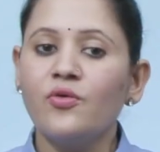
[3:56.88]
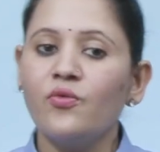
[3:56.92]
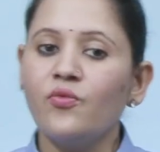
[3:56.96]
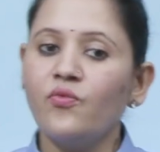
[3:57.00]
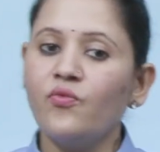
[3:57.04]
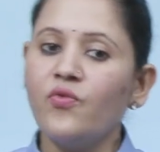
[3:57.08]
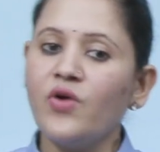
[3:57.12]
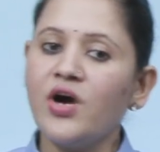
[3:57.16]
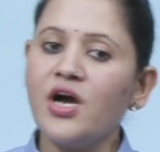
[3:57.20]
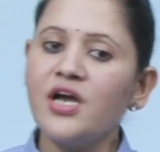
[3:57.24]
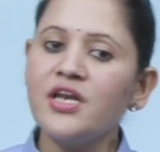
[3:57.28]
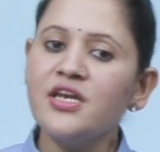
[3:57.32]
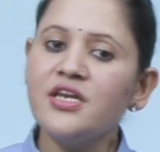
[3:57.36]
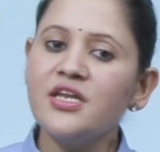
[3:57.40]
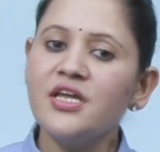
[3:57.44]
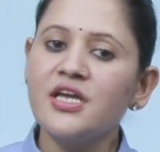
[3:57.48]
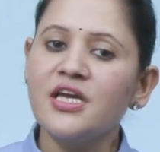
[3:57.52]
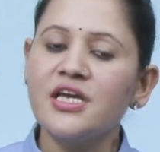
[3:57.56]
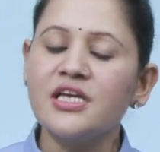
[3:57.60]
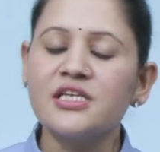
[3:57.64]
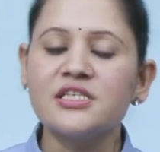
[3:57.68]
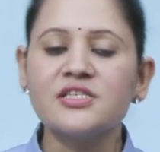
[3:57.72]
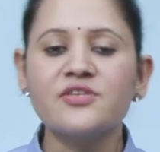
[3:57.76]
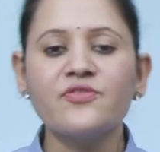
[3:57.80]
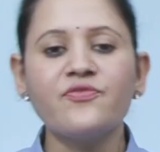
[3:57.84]
1
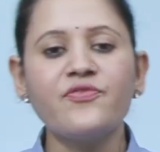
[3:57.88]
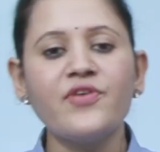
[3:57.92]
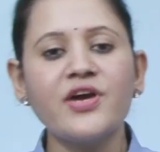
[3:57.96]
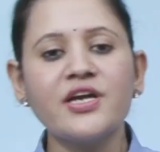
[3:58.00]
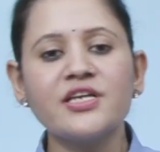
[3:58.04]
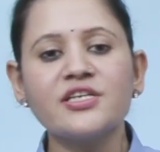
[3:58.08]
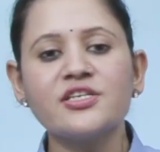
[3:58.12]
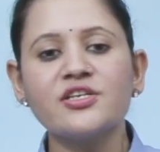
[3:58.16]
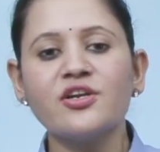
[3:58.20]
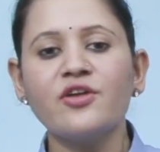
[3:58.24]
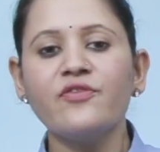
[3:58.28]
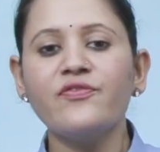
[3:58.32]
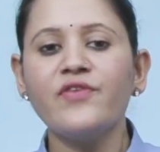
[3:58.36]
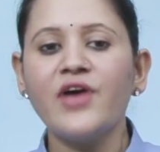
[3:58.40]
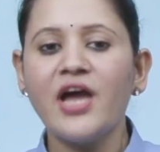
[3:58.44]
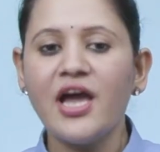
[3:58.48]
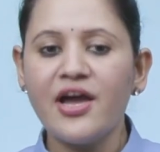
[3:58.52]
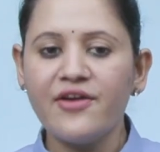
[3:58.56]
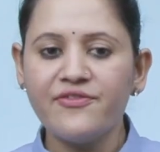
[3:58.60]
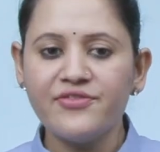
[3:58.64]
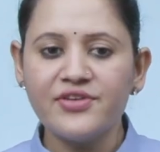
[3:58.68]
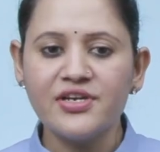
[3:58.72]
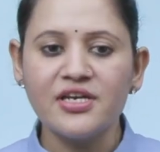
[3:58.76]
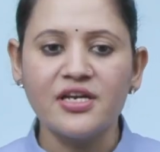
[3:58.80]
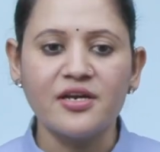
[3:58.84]
is the factor of
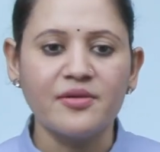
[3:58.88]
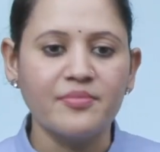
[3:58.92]
every